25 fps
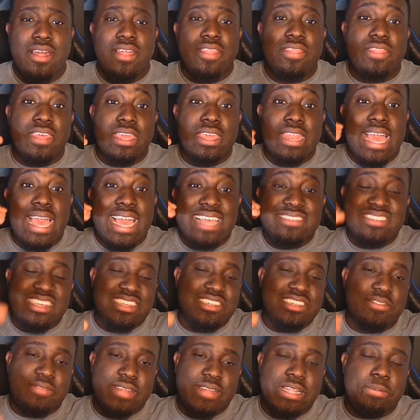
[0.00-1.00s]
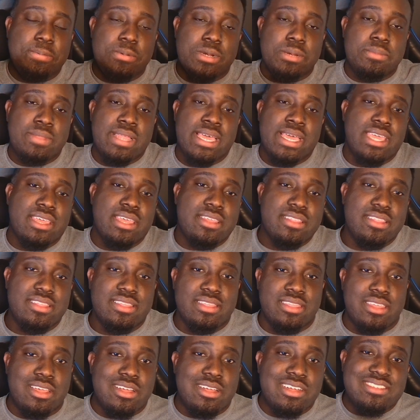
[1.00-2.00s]
then as a developer, I'm like,
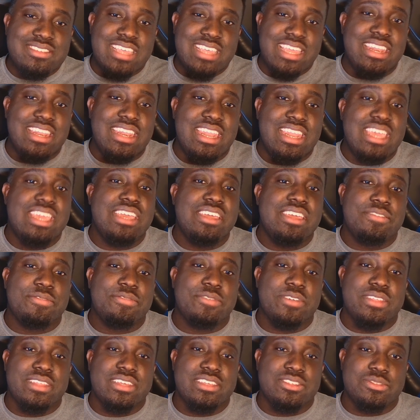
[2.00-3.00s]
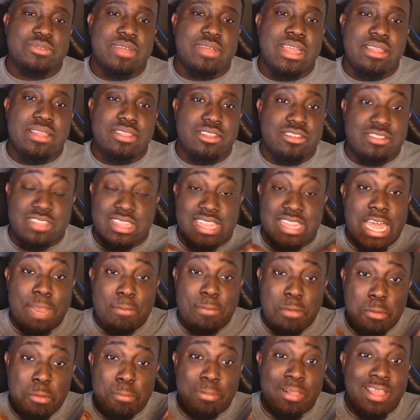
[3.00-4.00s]
there is a need for this, right? There's a lot of
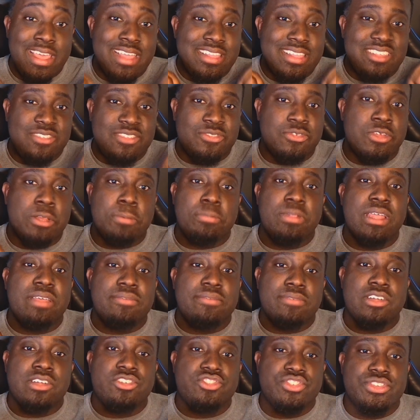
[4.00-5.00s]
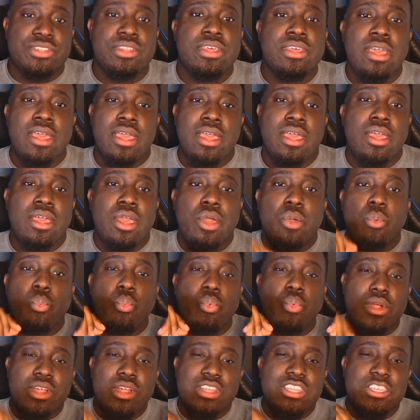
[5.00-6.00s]
people playing this free to play version.
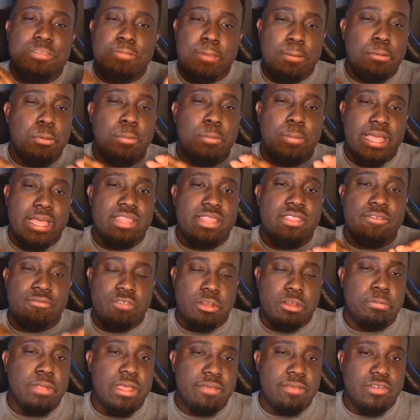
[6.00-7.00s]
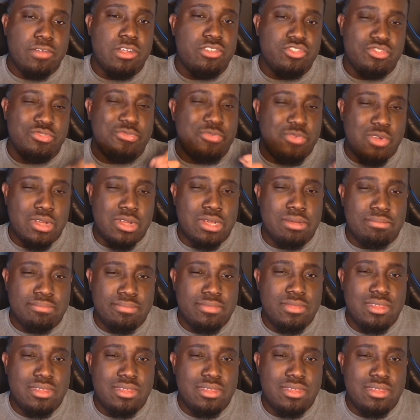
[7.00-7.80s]
Where are these people playing the free to play version from?